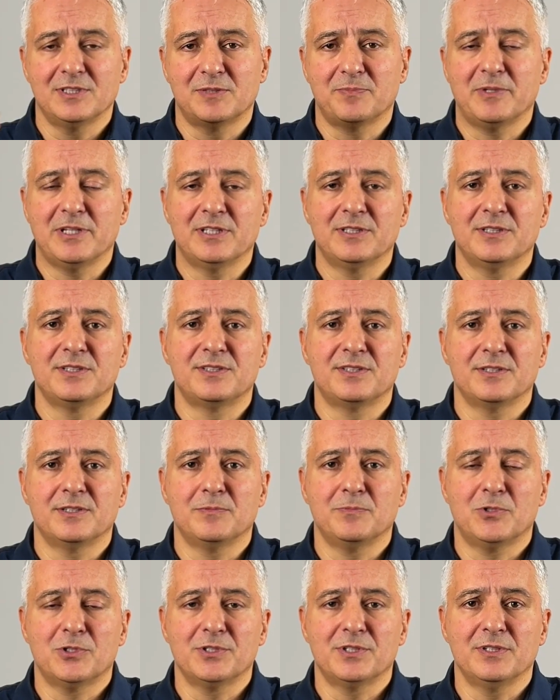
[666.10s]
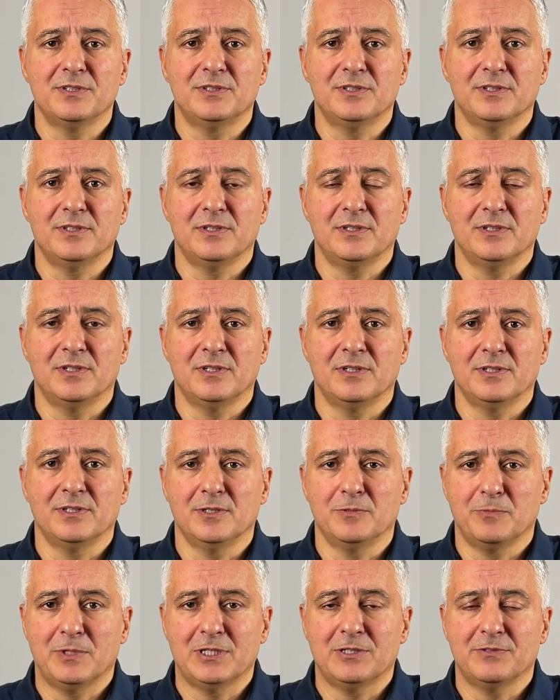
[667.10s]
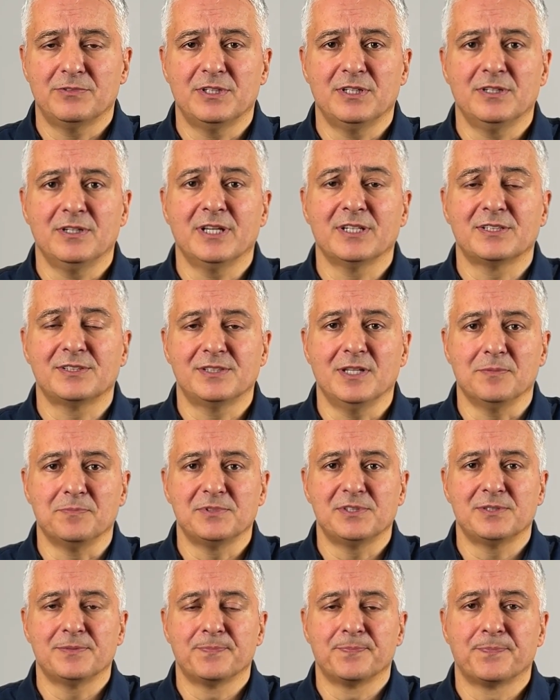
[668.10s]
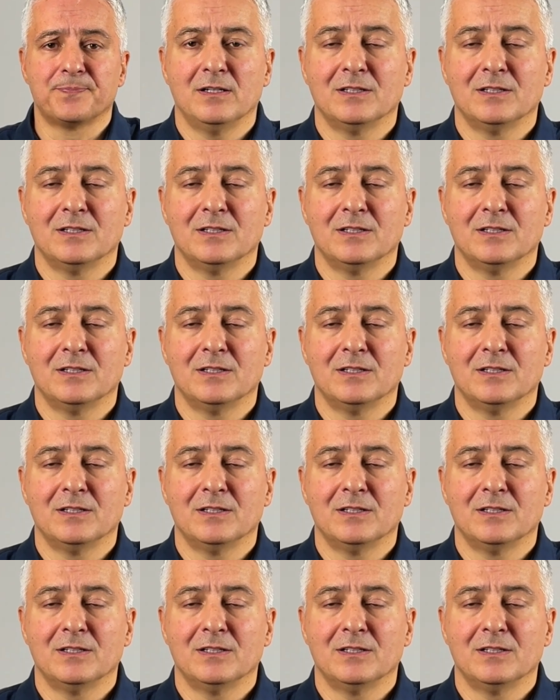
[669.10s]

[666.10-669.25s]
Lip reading: I'll explain this in more detail in one of the next steps.